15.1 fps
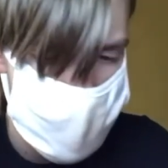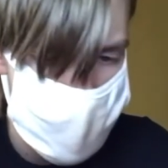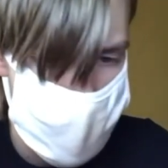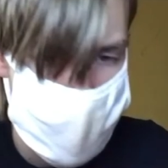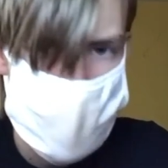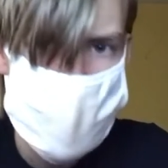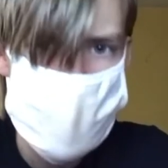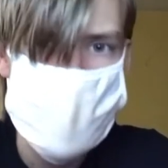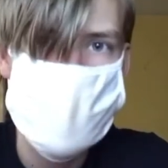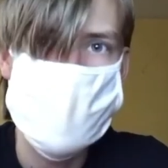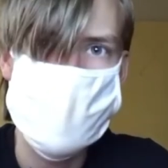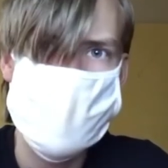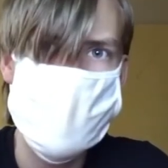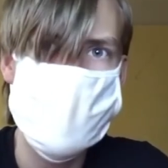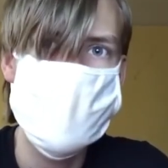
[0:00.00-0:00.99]
Hopefully this
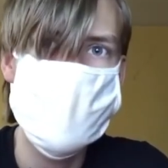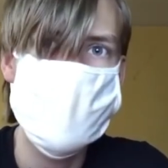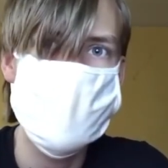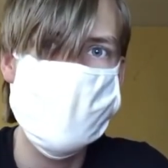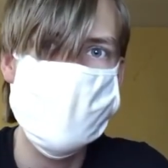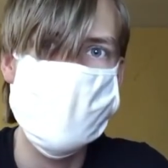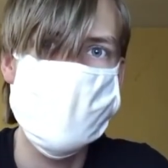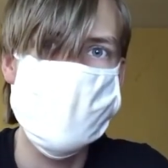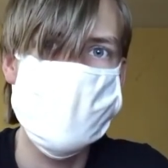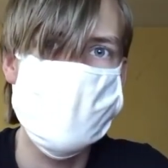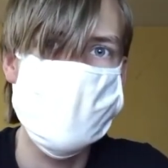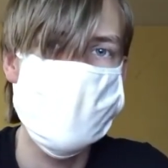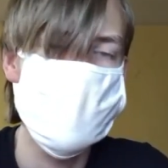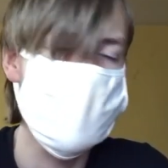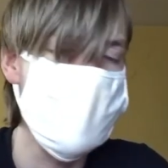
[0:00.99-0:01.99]
will not be my last video
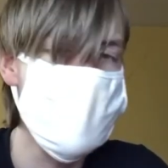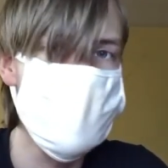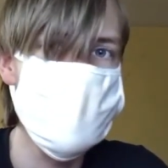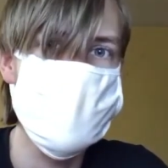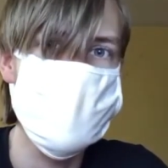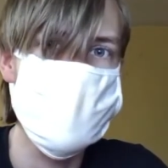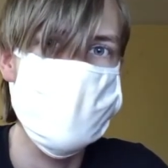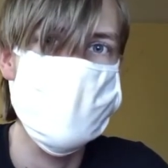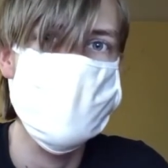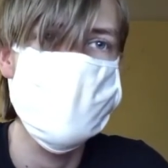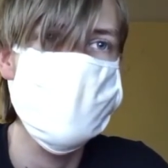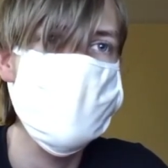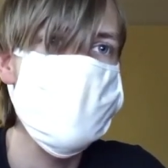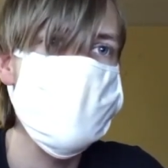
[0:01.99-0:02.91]
though. Hopefully it won't be.